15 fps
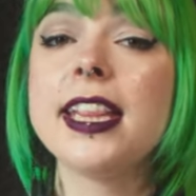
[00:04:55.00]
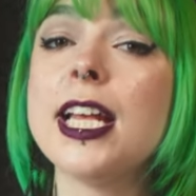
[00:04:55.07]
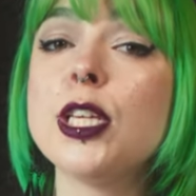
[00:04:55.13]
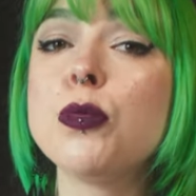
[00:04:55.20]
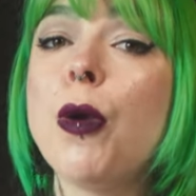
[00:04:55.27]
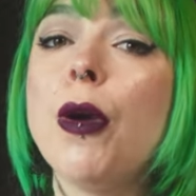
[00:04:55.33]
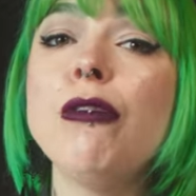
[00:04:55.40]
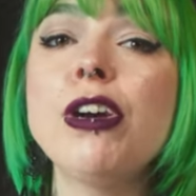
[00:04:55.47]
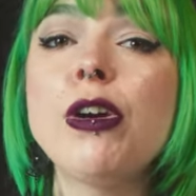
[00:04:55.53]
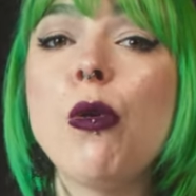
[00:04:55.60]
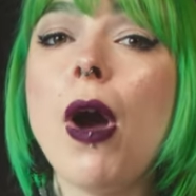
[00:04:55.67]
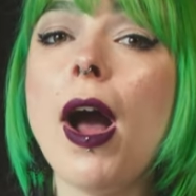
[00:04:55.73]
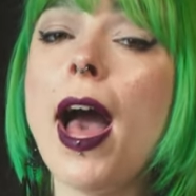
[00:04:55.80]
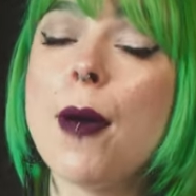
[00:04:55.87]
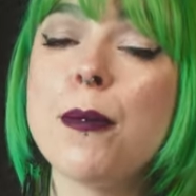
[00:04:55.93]
This will
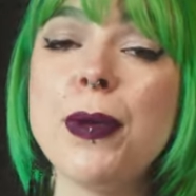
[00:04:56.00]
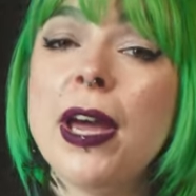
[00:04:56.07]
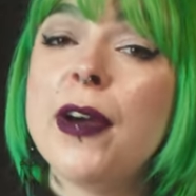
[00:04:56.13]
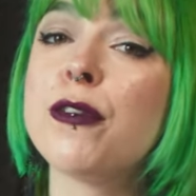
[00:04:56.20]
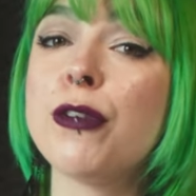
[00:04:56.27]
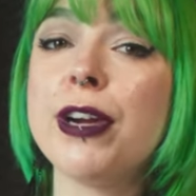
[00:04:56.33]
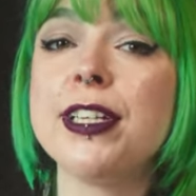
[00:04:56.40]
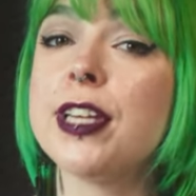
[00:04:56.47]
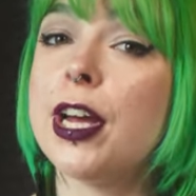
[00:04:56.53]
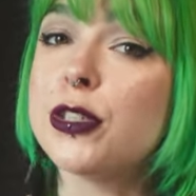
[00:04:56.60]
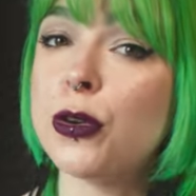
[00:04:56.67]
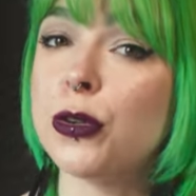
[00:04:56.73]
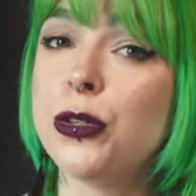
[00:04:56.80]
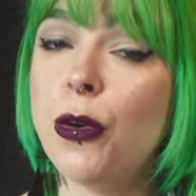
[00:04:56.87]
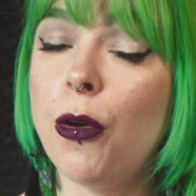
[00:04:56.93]
require a bit of
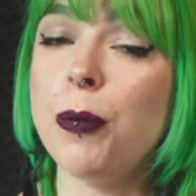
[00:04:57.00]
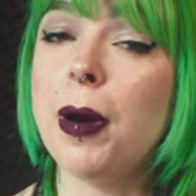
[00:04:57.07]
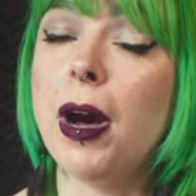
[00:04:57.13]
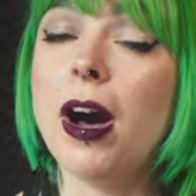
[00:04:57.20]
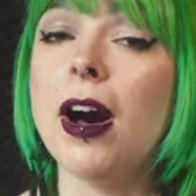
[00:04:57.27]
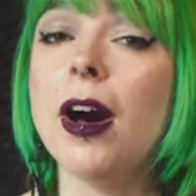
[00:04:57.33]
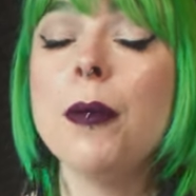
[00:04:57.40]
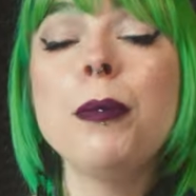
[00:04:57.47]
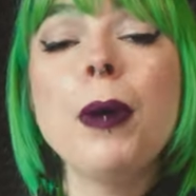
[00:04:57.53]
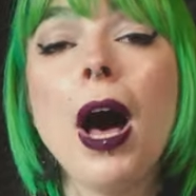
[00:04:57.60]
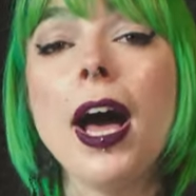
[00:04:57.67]
research on your part,